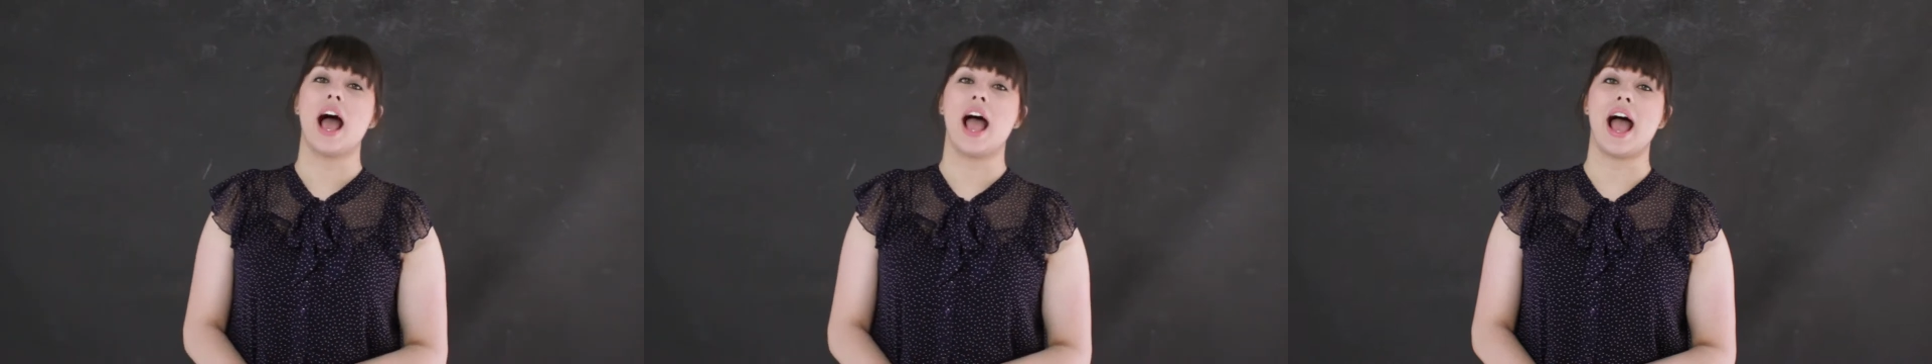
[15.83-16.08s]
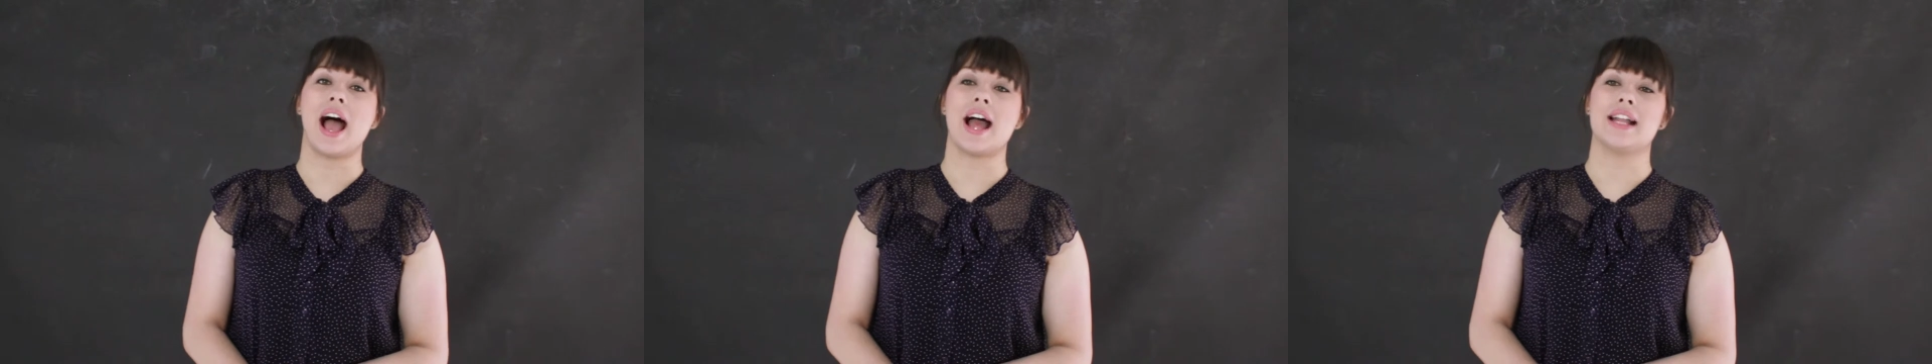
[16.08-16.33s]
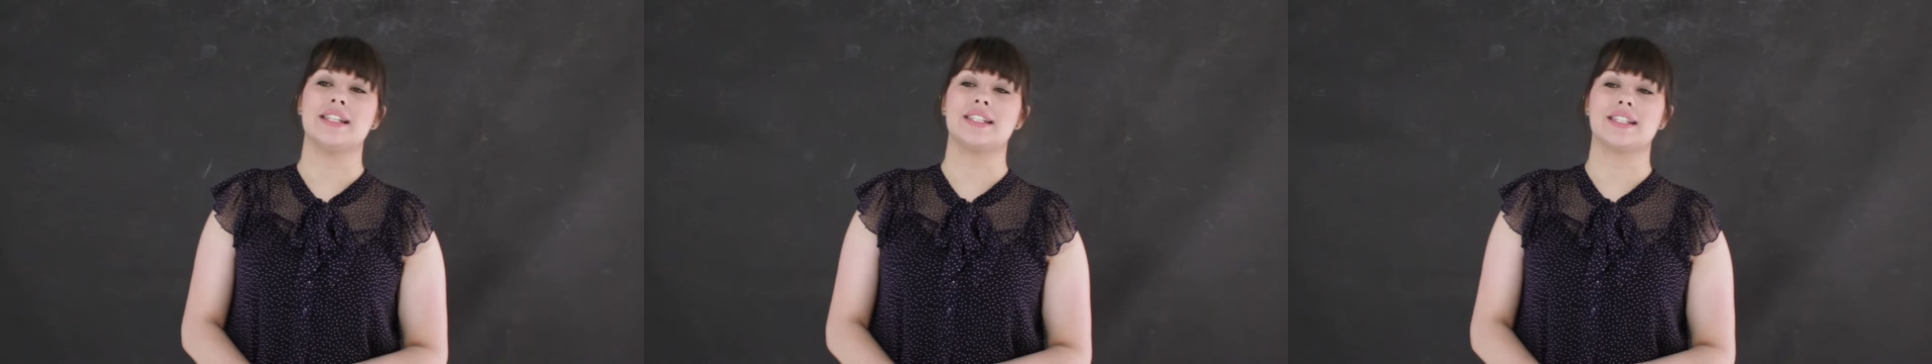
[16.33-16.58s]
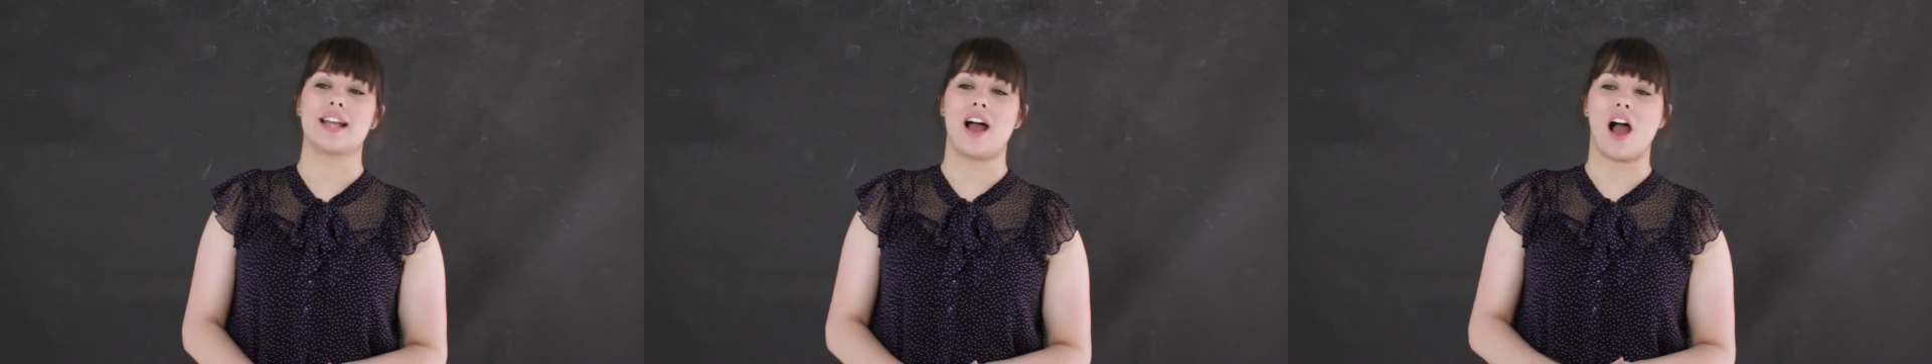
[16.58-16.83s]

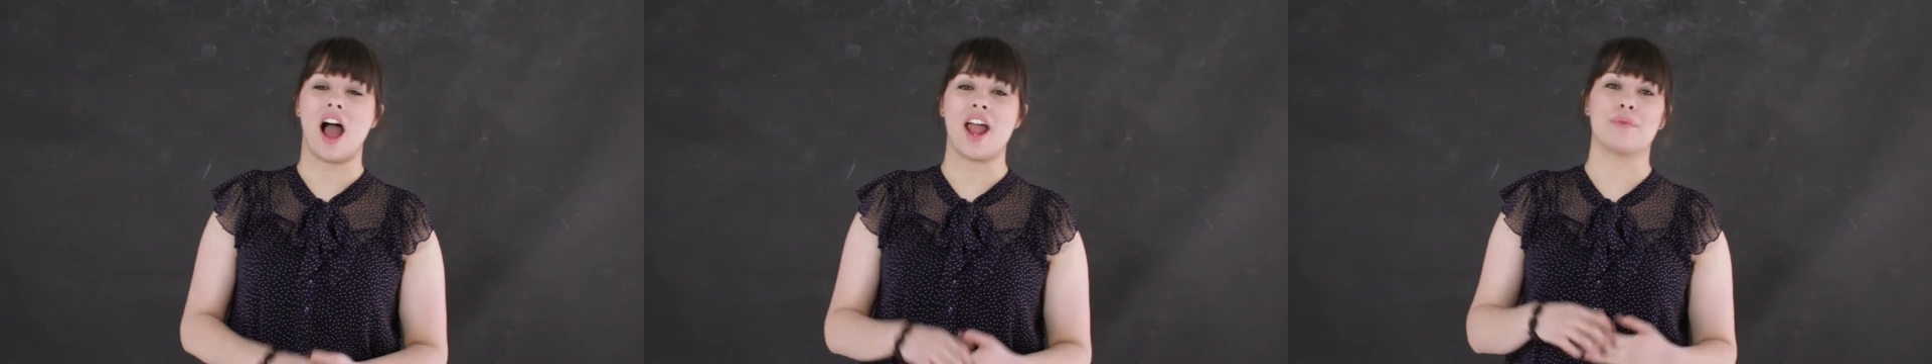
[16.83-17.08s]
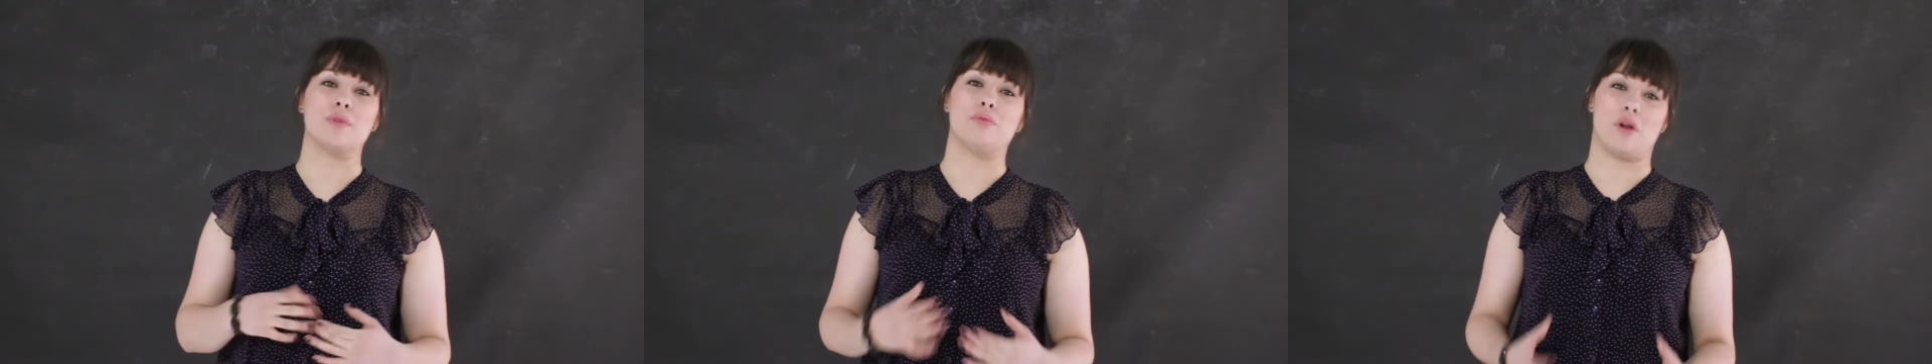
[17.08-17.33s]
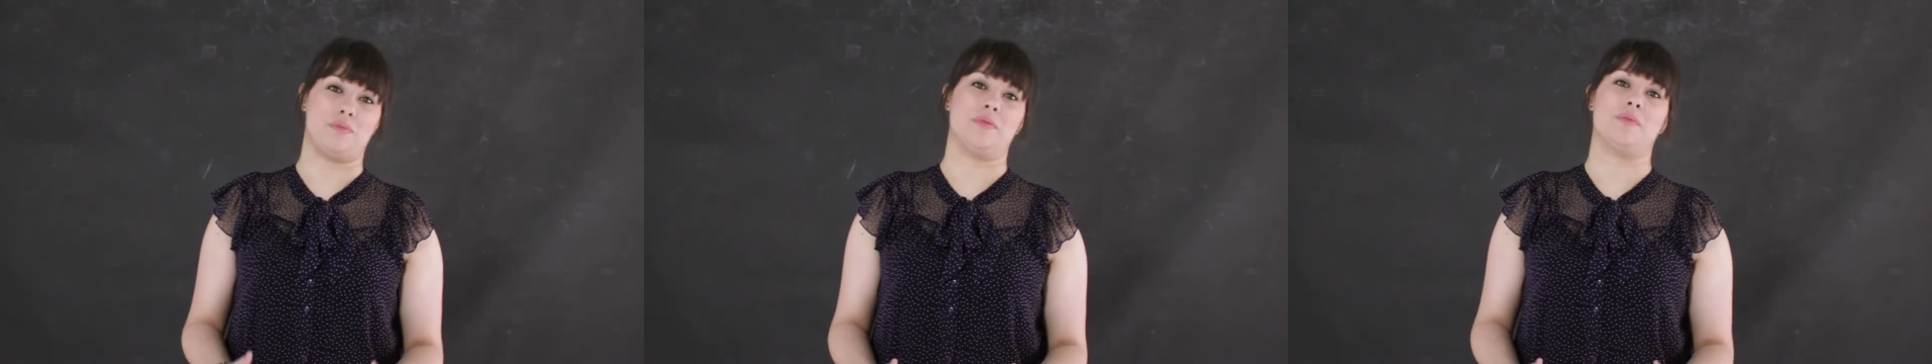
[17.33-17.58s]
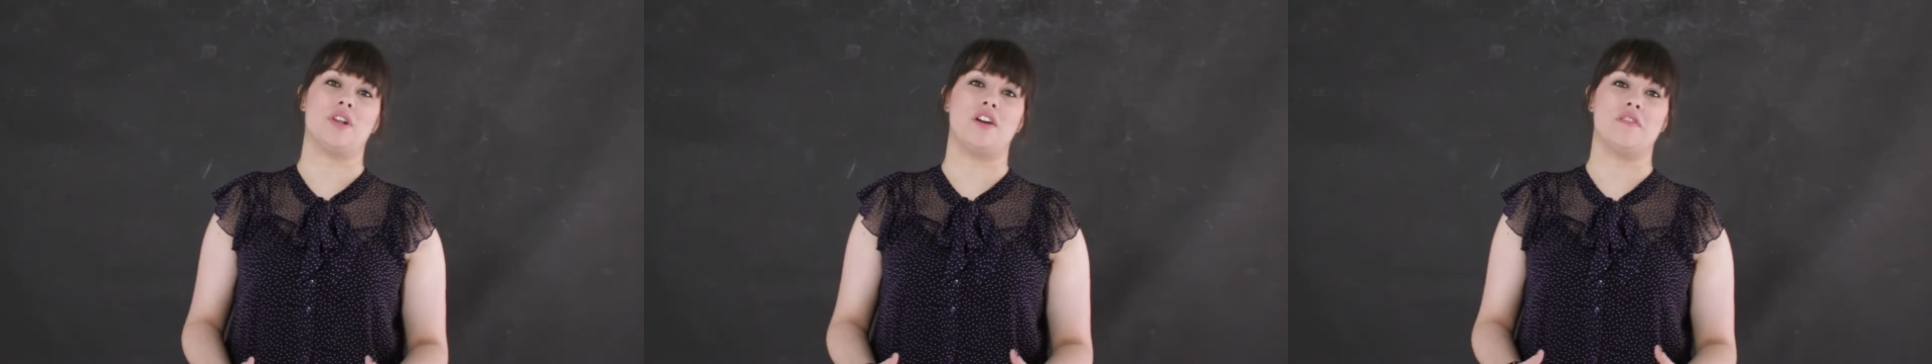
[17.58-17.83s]
And I am the problem
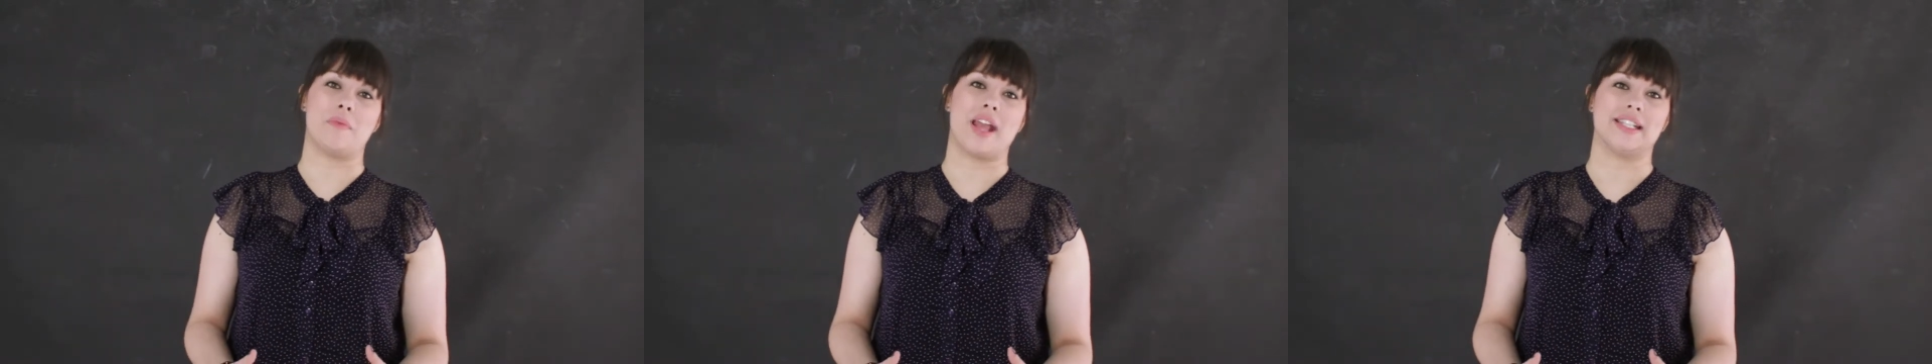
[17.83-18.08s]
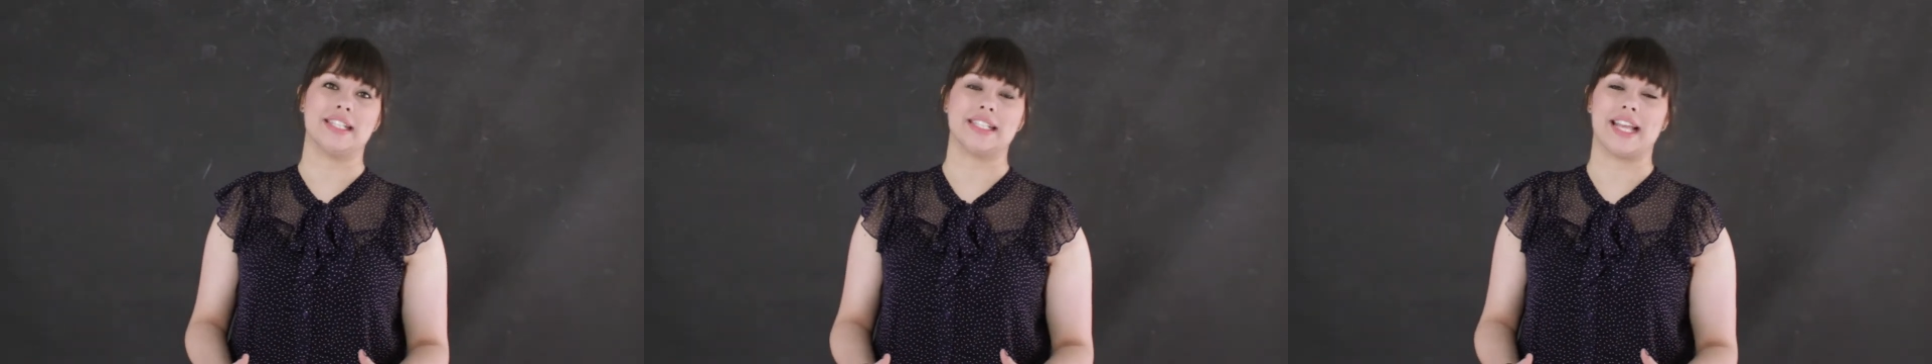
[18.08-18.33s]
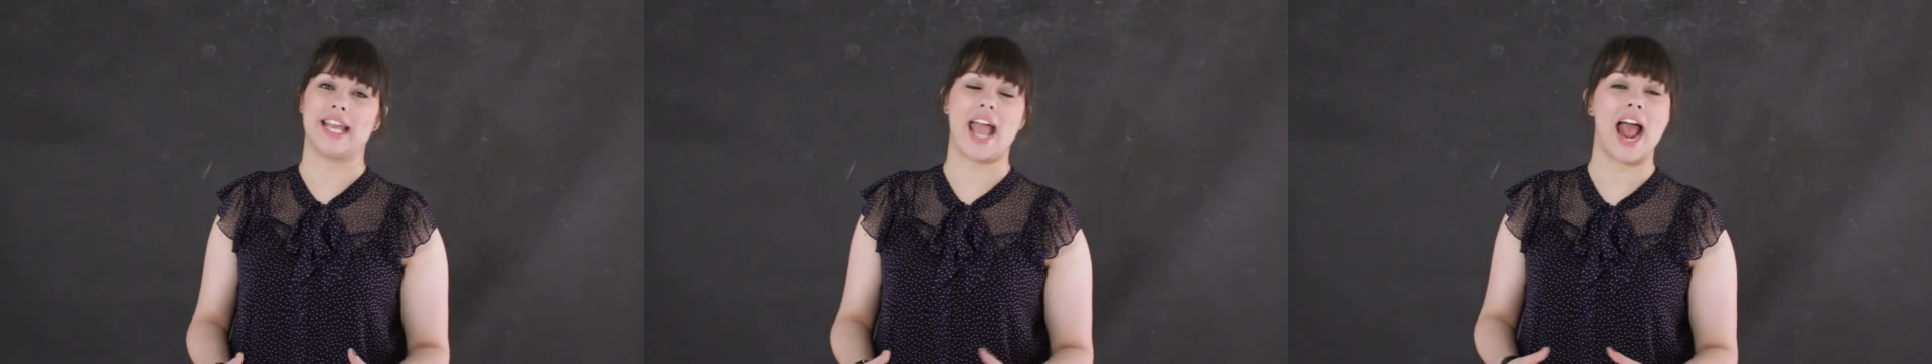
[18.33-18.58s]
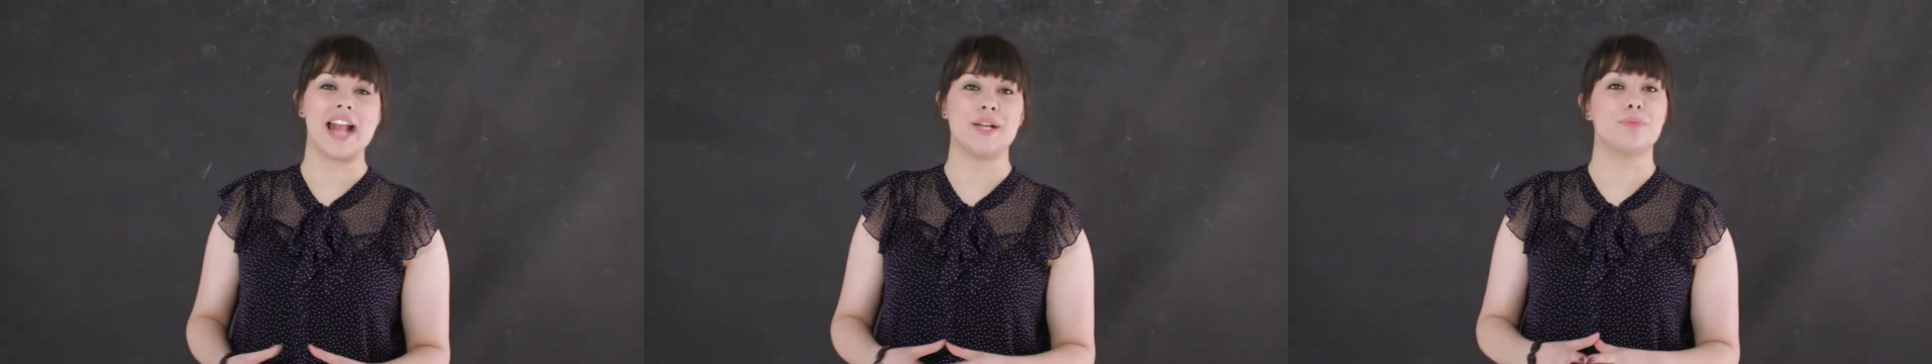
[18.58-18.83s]
solver, basically.
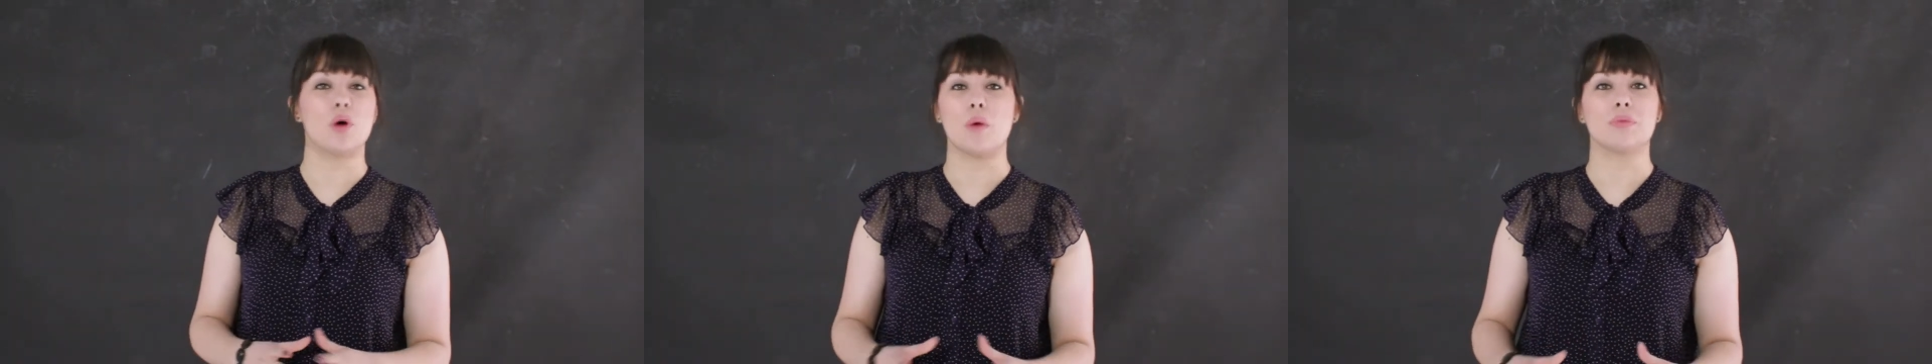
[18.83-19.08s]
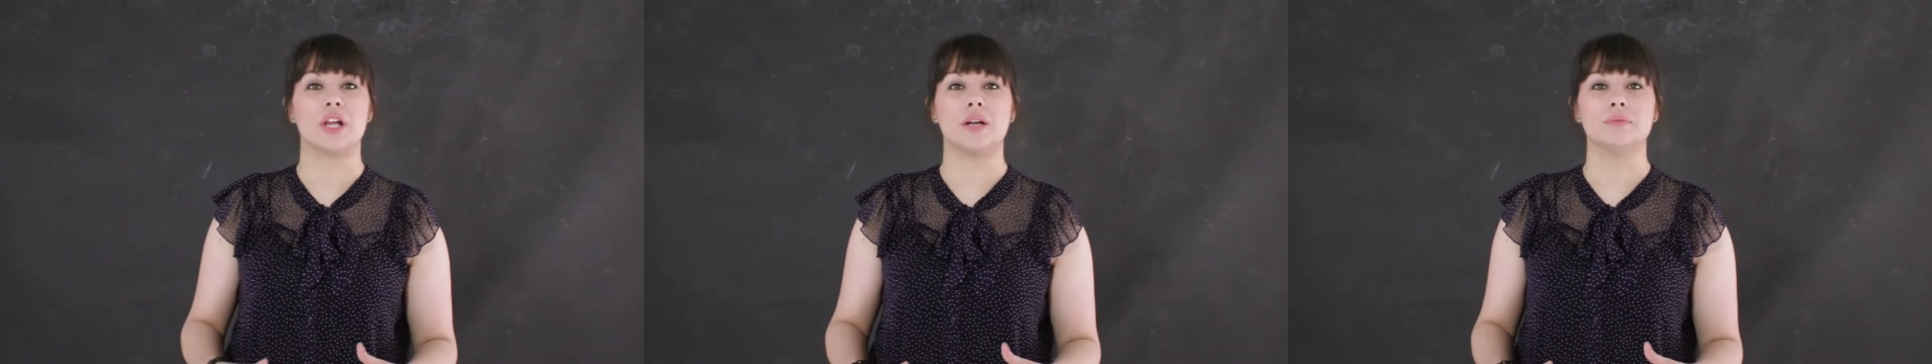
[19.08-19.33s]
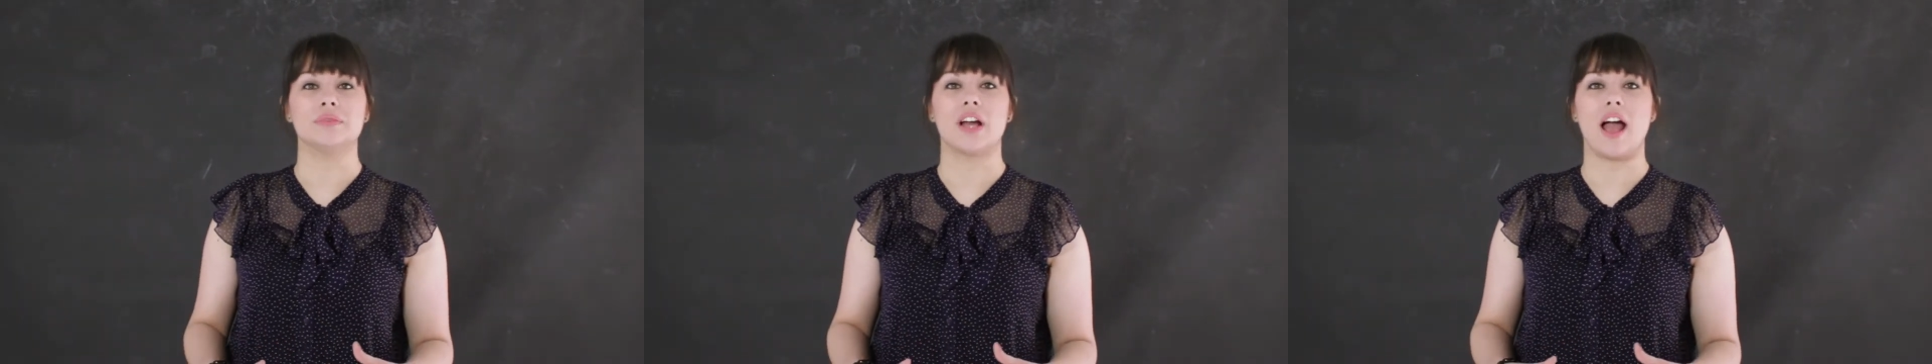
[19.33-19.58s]
Any problem,